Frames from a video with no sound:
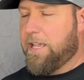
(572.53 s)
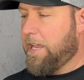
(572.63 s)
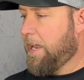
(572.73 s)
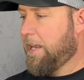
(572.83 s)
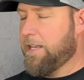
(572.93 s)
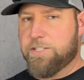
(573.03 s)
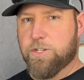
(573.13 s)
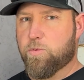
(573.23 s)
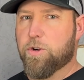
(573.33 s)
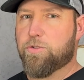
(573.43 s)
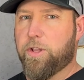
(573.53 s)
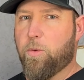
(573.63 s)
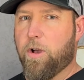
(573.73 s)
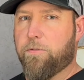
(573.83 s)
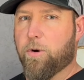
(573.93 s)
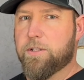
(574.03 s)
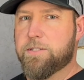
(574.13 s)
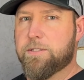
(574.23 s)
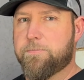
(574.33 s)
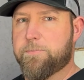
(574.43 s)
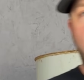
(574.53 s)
and it's just worked really well for us.